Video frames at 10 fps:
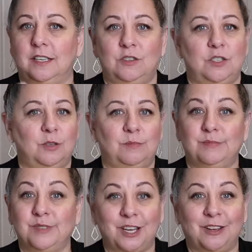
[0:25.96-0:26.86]
YouTube
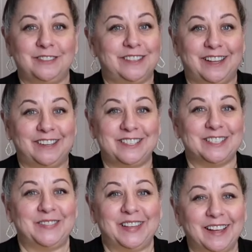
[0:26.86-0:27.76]
show? No,
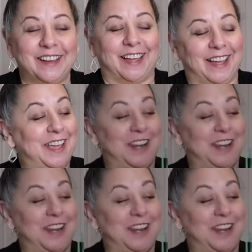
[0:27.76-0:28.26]
just me? Okay,